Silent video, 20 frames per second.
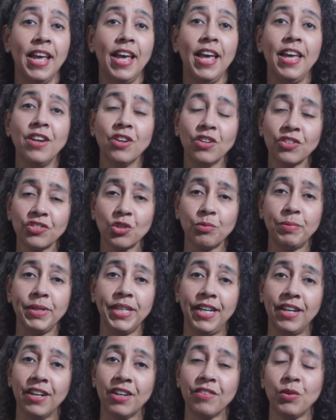And also be
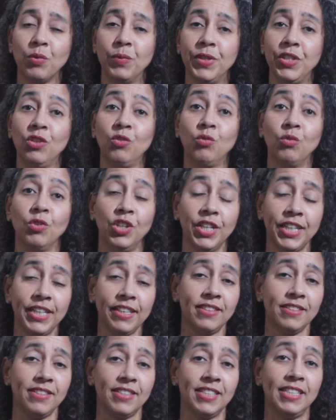careful when you look
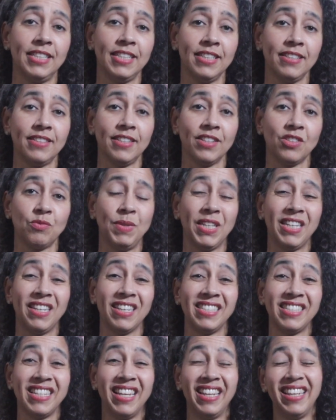at the statistics
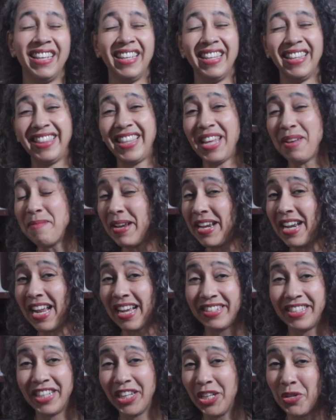because they may
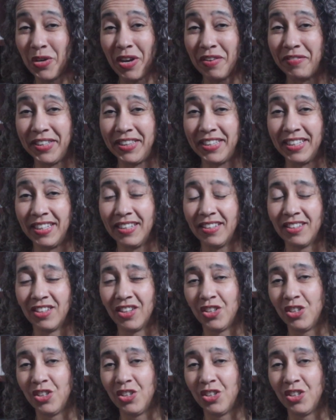not tell you everything.